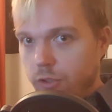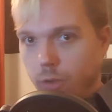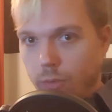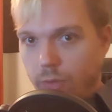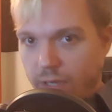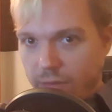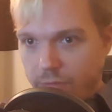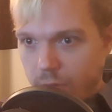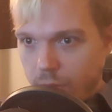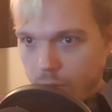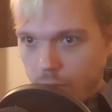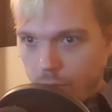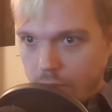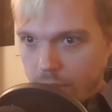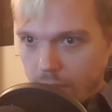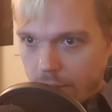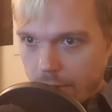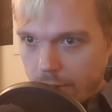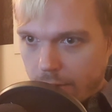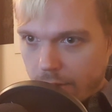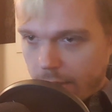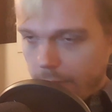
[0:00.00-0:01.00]
Don't have to do
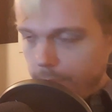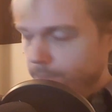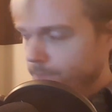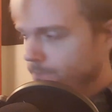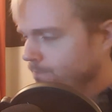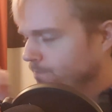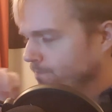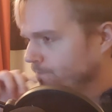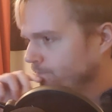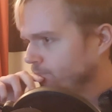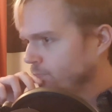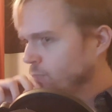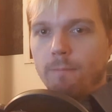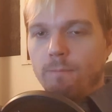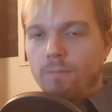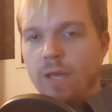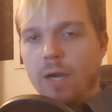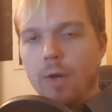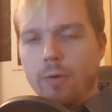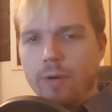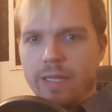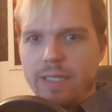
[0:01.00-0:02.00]
another thing.
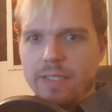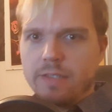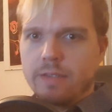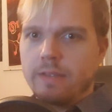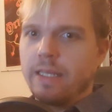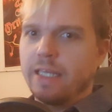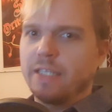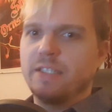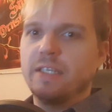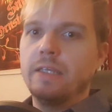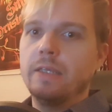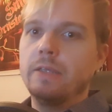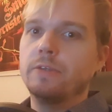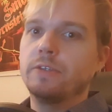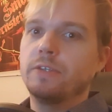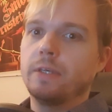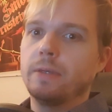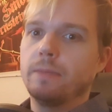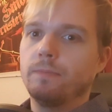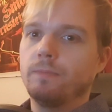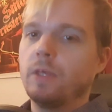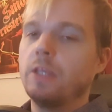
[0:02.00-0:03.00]
Nowadays, that's
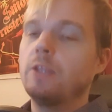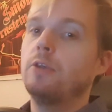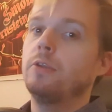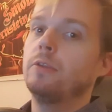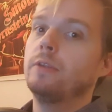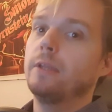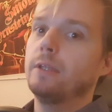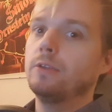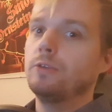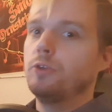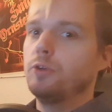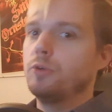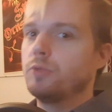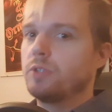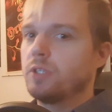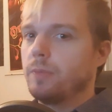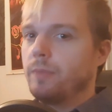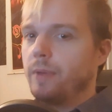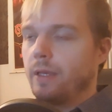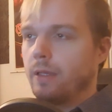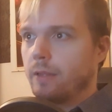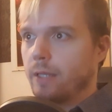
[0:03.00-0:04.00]
easy. It didn't used
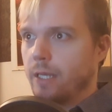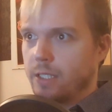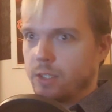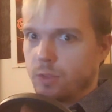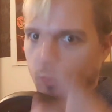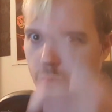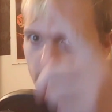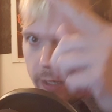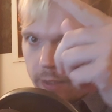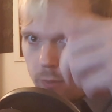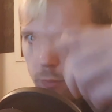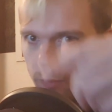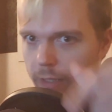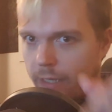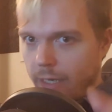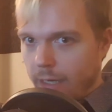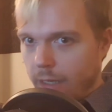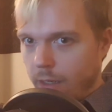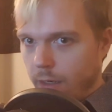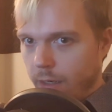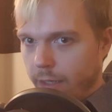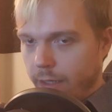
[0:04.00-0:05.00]
to be, and that's why we
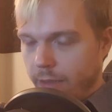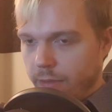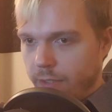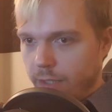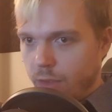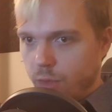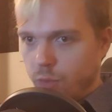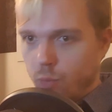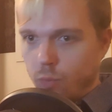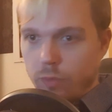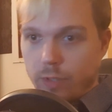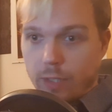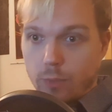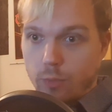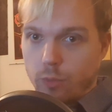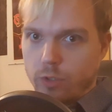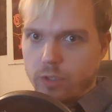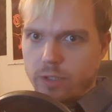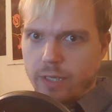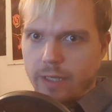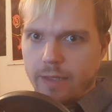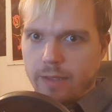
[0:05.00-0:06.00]
had like
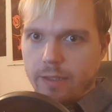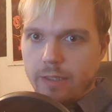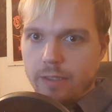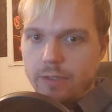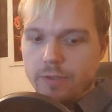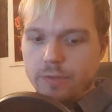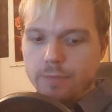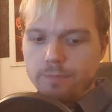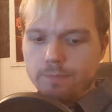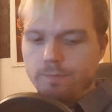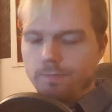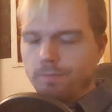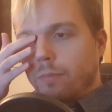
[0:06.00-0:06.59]
networks like these.